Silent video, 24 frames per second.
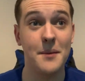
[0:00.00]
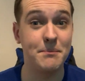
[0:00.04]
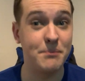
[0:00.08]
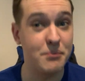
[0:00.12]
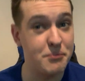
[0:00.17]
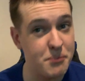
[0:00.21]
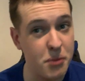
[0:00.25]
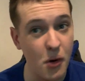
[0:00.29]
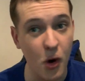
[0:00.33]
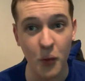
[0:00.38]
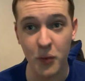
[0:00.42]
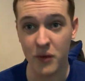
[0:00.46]

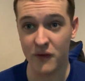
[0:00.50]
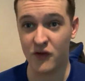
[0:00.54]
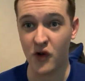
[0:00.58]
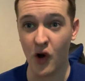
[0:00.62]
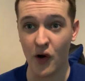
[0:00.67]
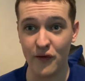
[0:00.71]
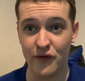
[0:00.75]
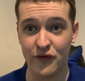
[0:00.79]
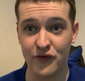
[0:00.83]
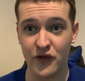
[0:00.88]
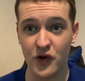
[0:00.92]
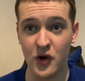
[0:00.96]
but we've
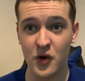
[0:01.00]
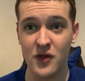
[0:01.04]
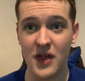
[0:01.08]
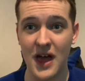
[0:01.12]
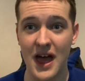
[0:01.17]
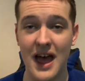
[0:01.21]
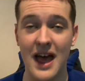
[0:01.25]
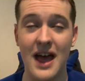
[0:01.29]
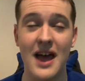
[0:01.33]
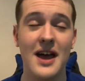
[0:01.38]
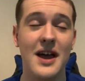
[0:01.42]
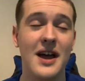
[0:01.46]
got through
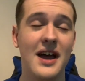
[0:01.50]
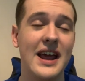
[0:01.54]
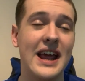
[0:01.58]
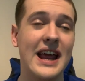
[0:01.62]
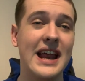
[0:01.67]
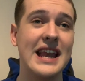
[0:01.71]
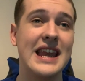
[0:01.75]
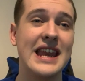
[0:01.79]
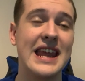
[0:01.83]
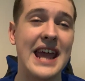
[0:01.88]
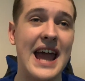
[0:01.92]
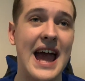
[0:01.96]
there
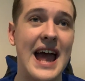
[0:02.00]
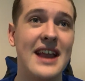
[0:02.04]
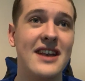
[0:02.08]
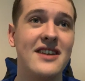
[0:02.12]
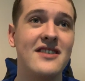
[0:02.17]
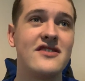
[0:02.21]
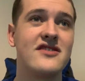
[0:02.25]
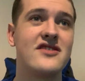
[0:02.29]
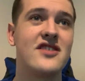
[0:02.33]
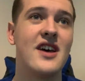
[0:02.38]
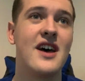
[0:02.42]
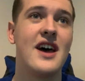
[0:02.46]
in the
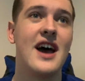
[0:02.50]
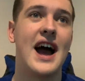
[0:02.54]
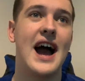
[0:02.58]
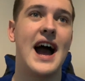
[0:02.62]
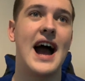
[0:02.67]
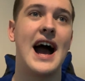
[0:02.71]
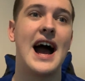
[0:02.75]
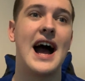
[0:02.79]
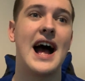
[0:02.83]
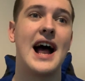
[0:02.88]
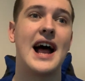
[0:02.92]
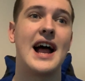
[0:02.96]
end.
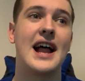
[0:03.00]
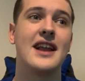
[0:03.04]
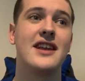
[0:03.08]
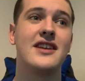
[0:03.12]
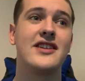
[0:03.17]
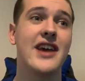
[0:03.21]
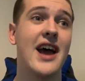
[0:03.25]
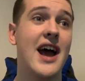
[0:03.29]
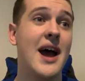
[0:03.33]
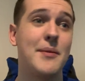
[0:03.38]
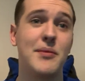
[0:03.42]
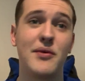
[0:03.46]
And
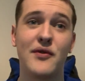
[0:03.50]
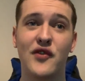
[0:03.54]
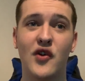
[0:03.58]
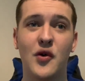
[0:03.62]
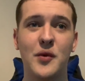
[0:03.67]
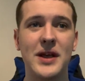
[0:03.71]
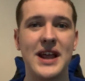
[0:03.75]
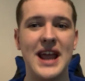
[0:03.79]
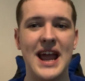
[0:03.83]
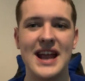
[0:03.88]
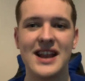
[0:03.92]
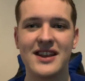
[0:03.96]
yeah, before
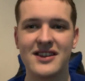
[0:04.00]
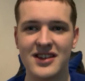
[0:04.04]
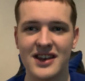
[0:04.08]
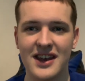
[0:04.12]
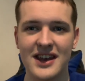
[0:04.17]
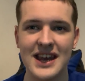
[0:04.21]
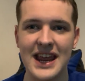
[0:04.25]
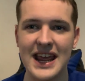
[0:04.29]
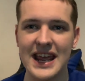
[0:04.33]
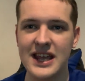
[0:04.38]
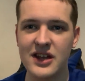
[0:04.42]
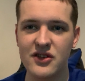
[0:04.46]
we get into the
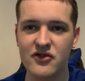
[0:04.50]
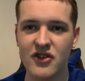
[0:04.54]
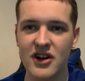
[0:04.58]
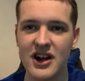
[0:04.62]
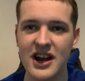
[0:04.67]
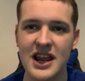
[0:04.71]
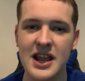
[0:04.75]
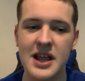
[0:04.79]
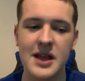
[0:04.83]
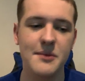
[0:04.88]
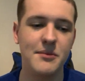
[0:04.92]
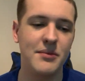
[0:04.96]

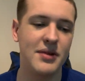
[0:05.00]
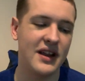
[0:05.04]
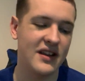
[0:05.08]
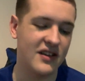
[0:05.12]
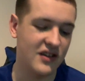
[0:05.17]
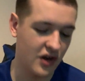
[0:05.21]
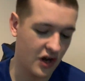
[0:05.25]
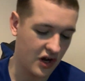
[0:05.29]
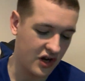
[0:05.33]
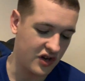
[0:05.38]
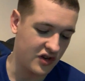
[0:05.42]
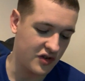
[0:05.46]
nitty-gritty, please
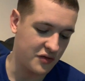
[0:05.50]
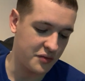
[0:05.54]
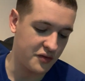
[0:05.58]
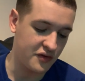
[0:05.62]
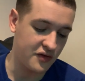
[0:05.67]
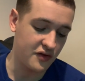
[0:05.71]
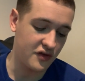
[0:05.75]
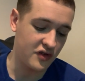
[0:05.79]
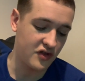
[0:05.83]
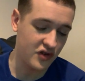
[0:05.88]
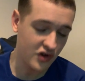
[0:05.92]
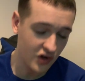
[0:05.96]
like
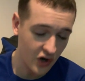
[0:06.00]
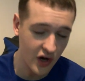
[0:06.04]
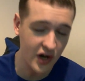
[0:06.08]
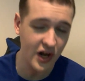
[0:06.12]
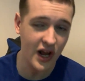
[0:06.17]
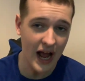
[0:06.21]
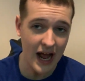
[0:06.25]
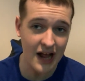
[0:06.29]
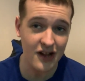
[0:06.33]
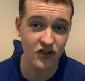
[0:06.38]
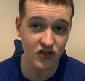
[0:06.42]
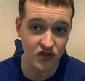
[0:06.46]

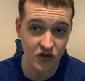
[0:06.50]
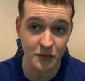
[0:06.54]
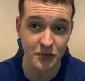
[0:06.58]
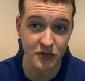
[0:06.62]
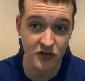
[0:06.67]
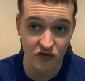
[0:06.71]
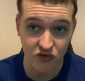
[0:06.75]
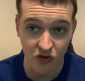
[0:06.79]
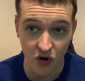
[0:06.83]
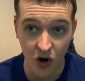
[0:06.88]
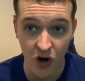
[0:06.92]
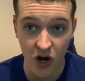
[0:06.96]
and
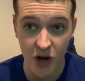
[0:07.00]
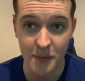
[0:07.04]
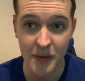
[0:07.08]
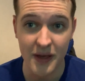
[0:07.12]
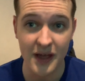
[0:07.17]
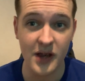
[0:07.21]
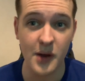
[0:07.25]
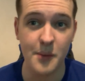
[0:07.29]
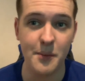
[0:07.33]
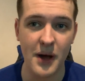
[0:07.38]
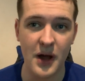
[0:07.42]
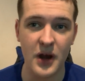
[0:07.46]
subscribe. Hit
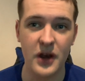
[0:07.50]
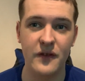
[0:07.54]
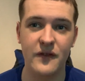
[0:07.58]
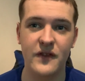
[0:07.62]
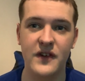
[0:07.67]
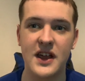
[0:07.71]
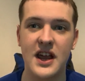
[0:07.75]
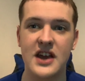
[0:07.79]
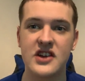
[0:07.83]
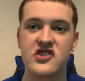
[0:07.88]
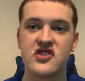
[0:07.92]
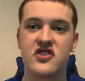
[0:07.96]
the bell
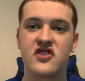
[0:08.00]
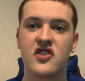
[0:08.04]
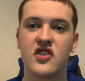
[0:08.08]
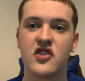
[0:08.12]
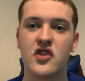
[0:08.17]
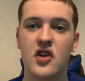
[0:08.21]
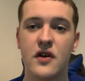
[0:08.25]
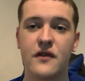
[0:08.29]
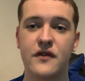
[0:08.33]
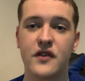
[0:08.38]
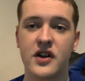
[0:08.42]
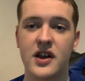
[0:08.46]
notification so you're
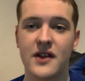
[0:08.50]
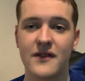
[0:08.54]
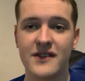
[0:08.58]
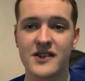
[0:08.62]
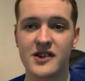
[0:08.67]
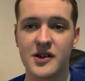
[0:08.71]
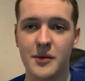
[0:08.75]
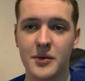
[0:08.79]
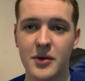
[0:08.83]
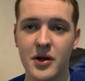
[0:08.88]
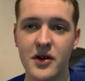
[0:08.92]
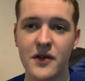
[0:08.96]
notified every
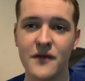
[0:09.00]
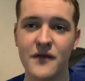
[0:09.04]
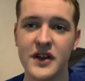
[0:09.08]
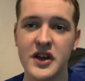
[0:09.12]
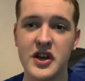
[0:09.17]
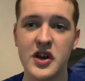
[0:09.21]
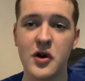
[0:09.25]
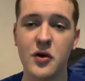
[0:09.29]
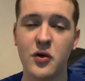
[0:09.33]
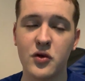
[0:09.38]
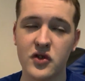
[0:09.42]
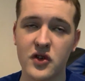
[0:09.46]
time I load a
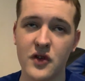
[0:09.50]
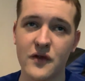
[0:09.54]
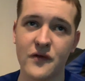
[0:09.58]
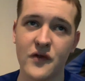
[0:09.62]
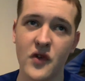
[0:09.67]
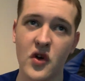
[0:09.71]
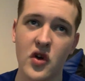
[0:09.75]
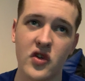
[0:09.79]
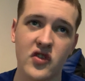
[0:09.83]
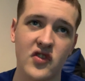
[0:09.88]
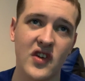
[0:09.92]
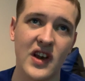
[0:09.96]
video. Also,
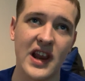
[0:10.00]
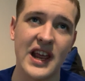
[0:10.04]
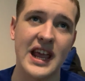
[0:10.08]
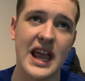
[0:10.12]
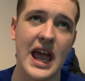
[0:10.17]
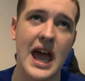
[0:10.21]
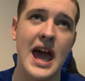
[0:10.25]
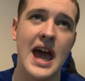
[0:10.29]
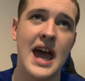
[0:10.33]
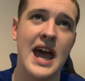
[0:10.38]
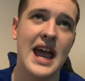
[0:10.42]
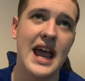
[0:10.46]
first link
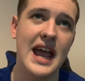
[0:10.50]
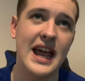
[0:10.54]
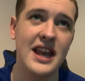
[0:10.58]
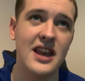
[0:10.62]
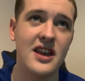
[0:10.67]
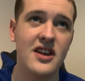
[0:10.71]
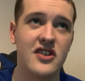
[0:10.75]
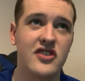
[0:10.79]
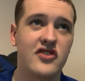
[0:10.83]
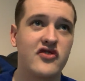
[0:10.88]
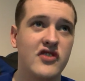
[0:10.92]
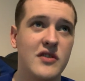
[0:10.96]
in the
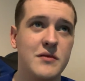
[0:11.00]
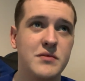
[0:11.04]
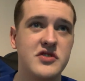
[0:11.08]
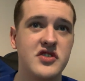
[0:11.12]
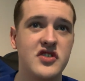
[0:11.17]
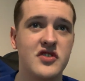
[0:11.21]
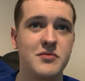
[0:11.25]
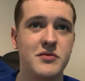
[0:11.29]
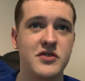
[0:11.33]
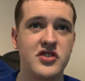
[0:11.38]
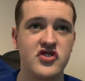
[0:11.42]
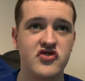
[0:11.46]
description
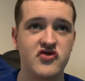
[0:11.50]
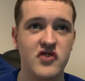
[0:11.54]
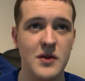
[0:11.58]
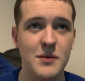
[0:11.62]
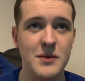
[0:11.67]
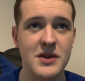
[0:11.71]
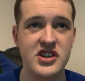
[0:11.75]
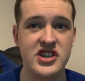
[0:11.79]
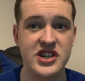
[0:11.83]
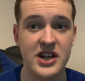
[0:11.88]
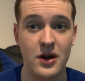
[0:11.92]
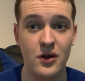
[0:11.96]
is my
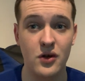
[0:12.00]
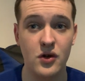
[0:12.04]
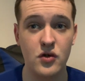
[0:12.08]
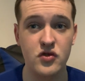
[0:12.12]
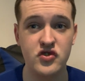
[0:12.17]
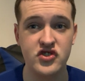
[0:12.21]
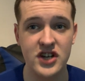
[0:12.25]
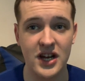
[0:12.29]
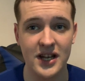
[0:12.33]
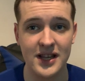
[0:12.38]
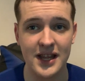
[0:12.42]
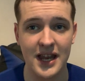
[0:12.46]
streaming channel. Go and
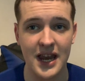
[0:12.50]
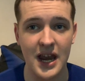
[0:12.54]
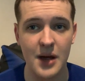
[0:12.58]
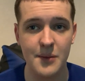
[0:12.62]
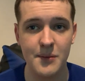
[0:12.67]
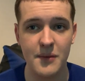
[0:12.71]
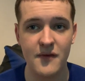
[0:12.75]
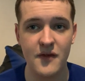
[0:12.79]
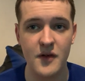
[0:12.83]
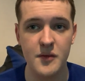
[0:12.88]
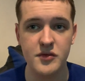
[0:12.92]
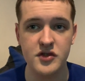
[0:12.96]
check that out.
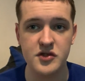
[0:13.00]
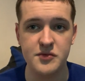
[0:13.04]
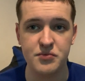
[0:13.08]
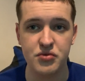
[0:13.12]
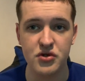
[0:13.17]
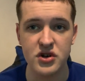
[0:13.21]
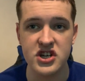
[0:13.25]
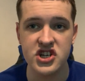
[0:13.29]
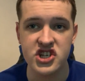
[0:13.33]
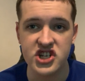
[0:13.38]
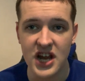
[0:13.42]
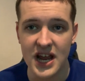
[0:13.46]
Very much
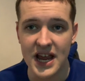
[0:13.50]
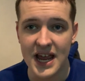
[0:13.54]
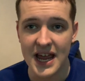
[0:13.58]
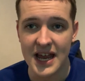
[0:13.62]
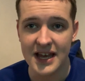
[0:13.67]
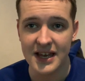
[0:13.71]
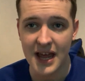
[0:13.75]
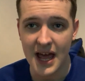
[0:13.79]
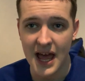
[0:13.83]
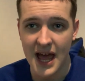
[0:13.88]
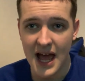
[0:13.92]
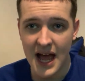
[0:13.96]

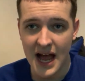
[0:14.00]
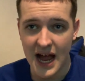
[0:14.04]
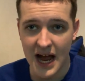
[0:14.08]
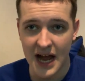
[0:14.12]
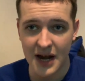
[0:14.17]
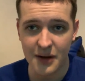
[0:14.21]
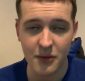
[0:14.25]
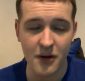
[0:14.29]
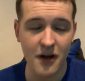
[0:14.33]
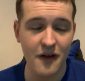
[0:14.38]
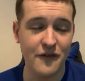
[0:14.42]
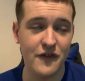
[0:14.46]
appreciated.
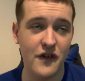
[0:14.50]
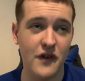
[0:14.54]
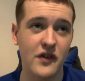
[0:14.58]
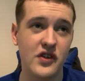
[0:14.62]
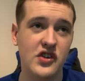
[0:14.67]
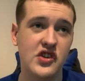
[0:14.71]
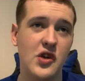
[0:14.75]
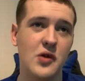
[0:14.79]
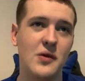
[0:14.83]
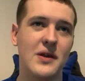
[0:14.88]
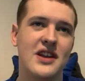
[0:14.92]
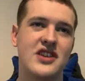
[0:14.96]
And without further
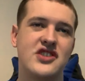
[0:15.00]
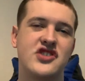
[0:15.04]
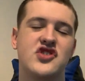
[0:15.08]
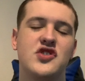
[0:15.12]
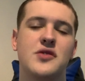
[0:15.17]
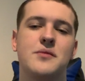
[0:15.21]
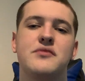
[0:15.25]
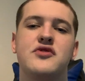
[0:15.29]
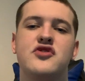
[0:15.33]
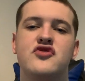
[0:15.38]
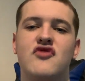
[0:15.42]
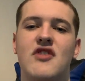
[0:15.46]
ado, let's
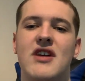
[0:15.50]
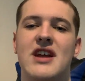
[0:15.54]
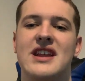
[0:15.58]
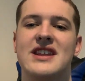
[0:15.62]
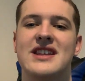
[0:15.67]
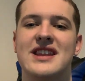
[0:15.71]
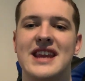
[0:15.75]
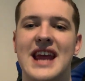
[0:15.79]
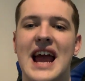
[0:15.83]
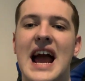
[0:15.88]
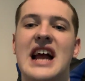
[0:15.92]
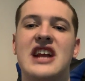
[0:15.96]
jump straight
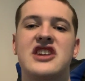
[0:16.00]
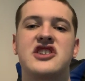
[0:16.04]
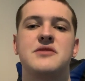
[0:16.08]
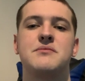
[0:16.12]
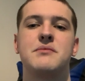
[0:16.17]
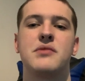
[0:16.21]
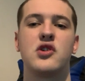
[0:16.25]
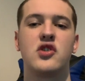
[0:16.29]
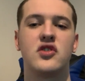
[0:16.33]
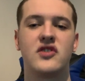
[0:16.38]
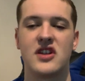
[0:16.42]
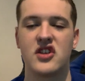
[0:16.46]
into the action
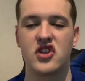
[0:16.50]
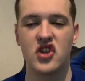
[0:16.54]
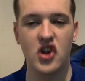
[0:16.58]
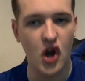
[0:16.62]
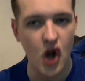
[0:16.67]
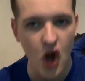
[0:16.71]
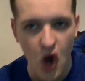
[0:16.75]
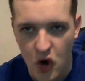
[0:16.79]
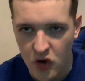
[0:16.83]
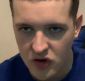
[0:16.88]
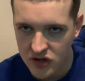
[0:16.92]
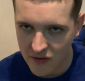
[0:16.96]
because there's
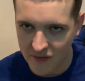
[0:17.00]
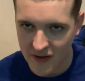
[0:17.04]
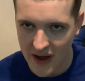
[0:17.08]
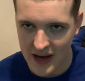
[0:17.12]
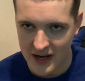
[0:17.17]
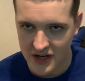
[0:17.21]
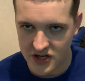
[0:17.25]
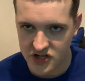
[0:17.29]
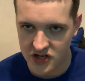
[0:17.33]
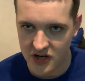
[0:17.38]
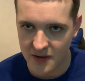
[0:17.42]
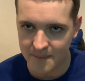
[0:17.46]
loads of
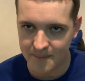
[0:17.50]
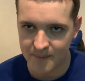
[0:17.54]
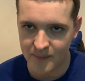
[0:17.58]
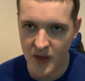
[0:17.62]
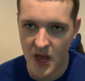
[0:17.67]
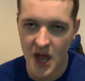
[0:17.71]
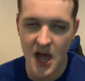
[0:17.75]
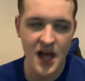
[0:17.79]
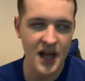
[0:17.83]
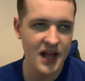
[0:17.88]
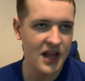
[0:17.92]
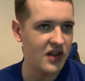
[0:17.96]
action.
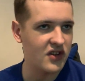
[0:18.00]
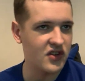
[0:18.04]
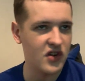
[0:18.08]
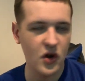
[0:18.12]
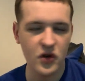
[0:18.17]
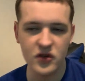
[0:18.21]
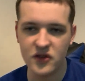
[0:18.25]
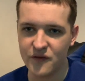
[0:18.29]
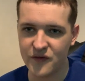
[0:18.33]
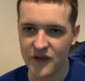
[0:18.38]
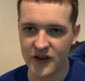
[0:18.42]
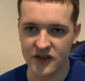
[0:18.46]
There's
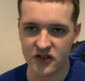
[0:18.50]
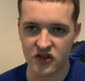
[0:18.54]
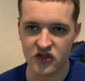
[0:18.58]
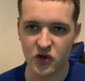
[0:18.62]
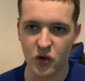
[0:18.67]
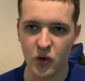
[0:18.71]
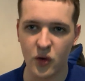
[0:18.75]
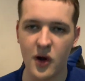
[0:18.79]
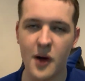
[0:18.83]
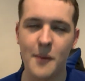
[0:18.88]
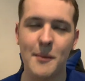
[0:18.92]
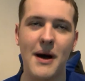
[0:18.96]
loads of things to
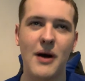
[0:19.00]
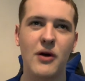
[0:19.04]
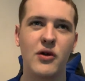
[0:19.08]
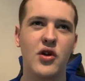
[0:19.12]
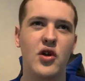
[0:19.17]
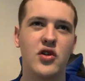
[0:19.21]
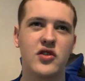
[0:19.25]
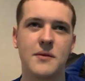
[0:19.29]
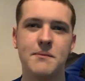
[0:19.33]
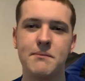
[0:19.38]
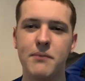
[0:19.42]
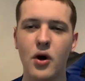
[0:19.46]
talk about,
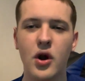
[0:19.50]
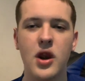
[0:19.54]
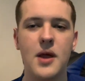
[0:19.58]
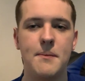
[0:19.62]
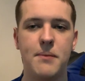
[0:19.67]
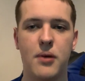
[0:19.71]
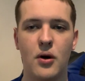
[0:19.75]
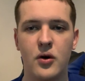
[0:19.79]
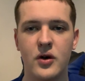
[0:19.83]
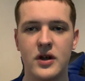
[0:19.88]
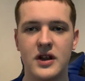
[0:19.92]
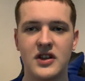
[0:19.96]
loads of bullet
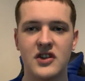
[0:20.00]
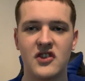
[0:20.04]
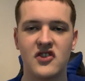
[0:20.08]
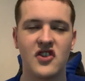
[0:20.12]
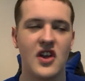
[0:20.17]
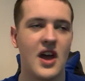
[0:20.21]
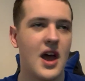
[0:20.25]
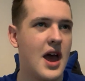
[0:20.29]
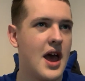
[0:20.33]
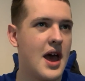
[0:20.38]
points.